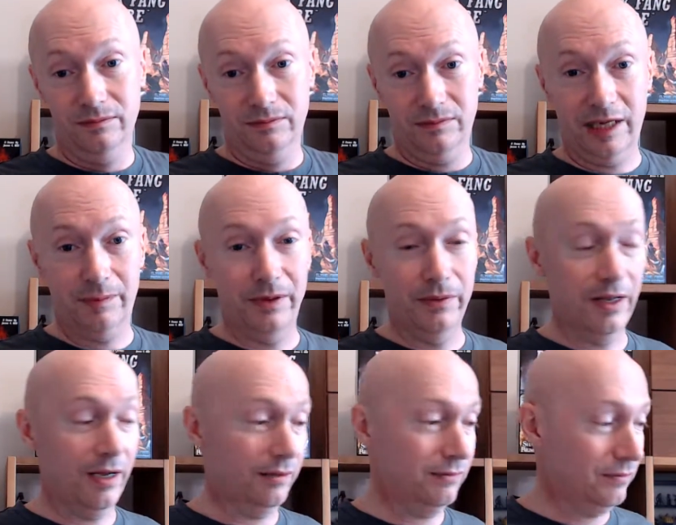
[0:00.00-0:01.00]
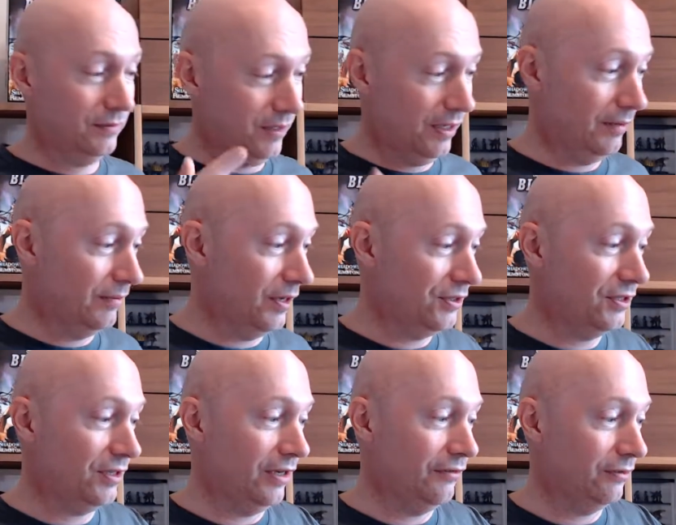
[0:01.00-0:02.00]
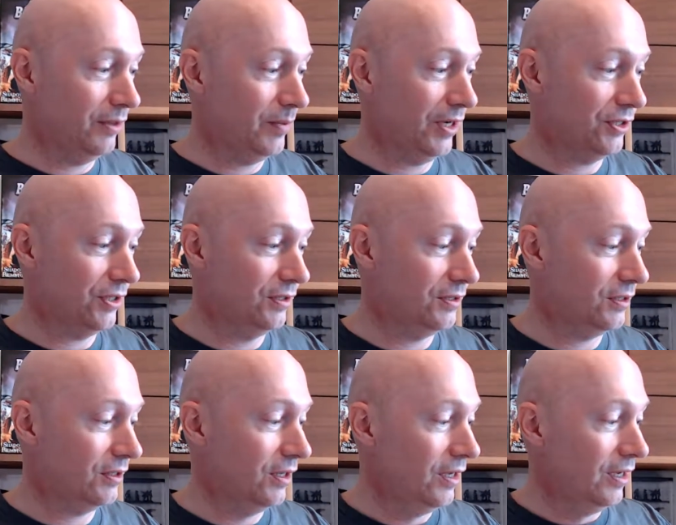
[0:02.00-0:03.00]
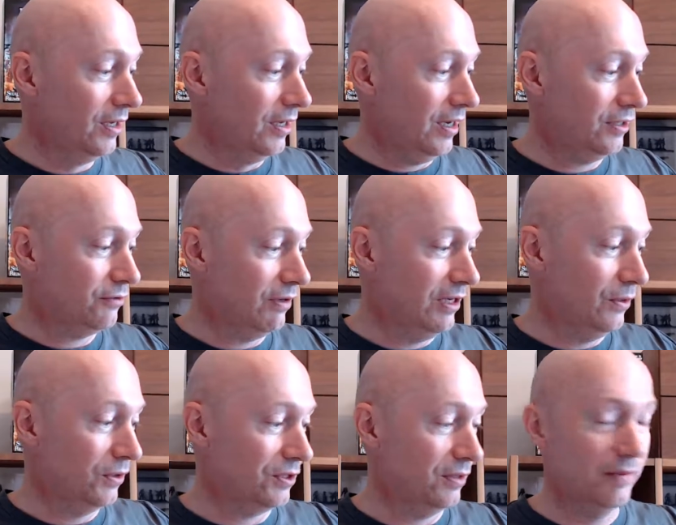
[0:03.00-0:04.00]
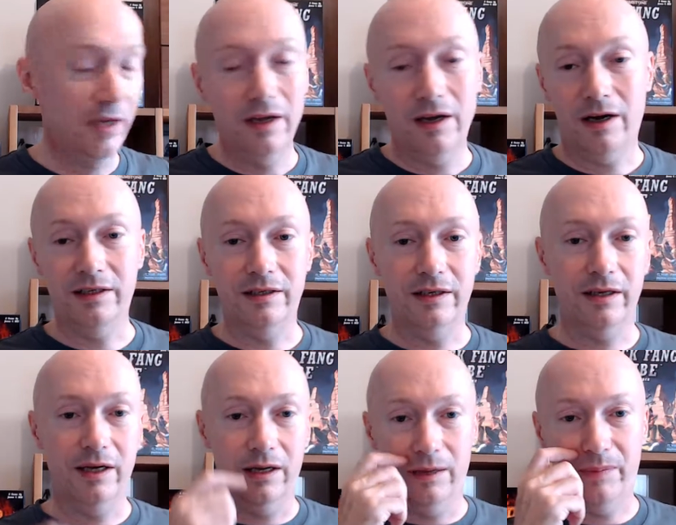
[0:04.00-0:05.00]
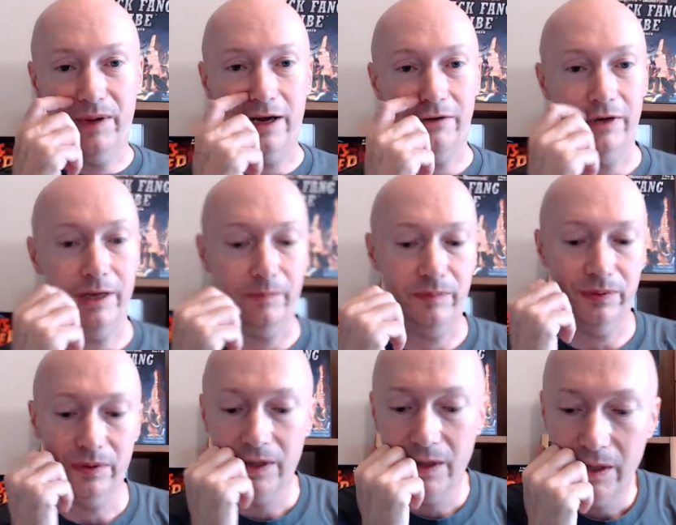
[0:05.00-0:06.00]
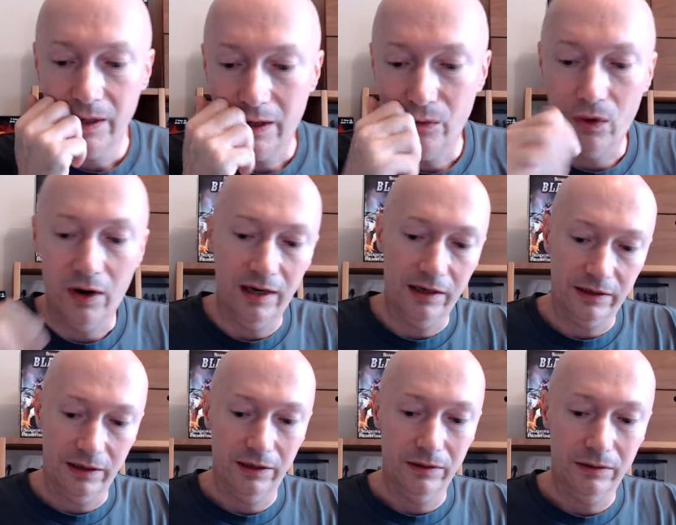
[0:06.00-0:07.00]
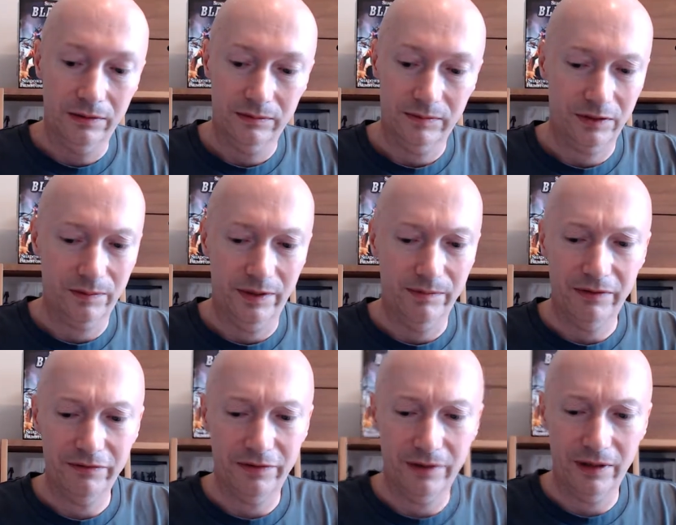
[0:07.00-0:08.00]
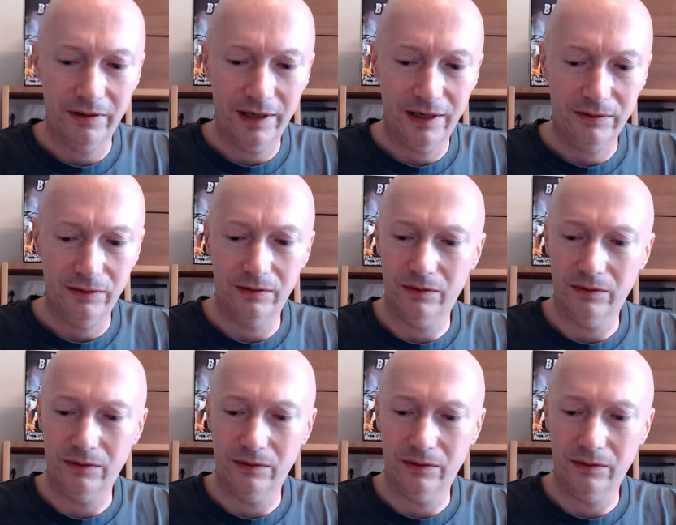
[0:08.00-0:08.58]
happy with that. As you see from the pictures, it's really awesome. I did a bat rep a while ago, must be a month ago now or